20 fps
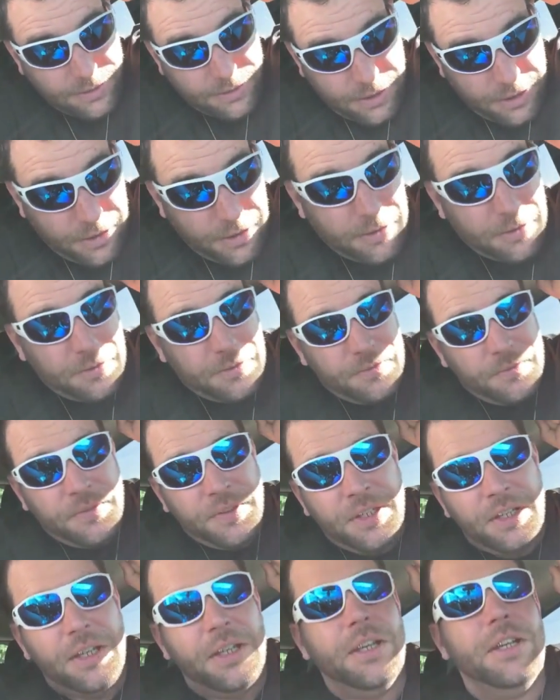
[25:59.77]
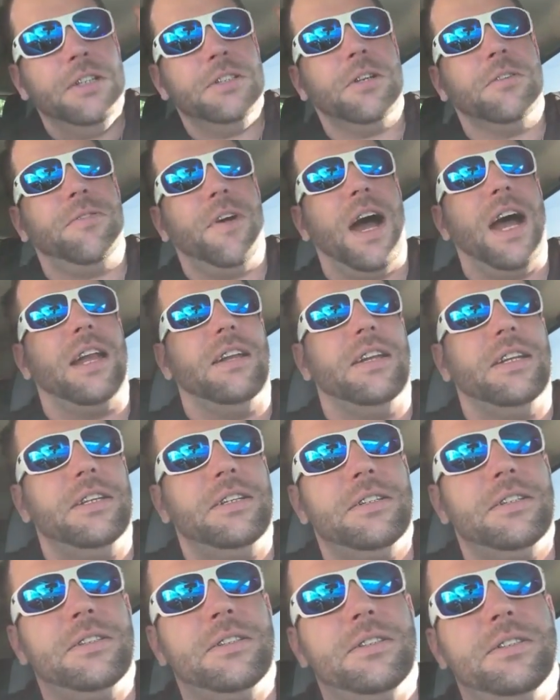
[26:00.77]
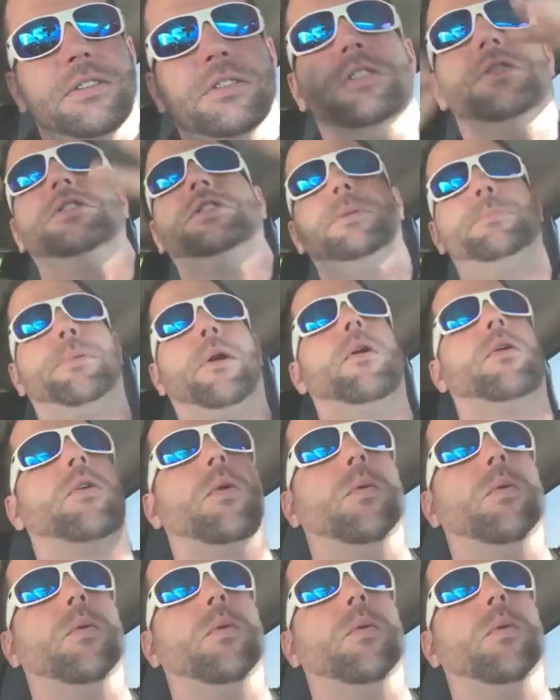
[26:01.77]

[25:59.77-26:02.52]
you know? So finally she broke